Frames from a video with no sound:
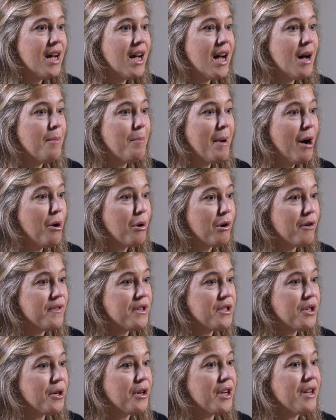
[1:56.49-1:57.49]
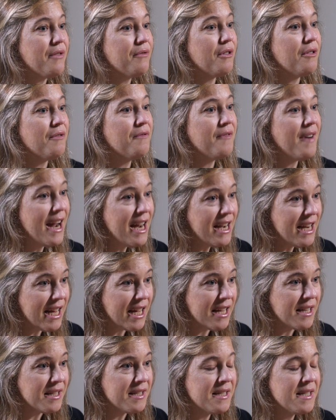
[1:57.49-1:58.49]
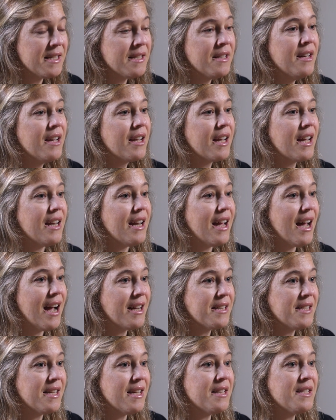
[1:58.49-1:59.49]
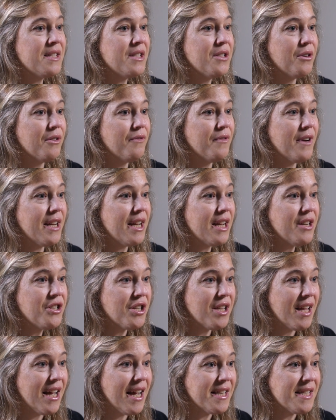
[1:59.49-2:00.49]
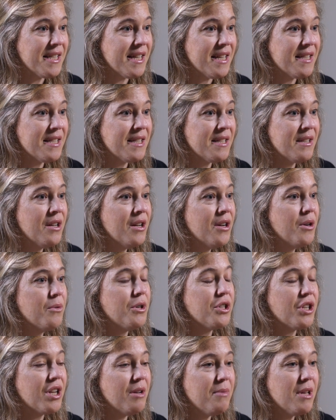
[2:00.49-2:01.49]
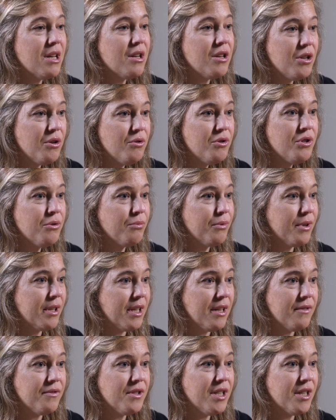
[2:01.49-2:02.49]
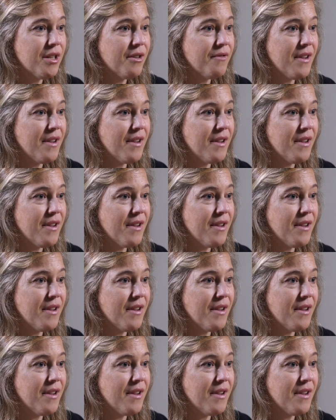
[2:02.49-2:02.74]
A power of attorney for finance can access your financial assets, which can be a huge relief to your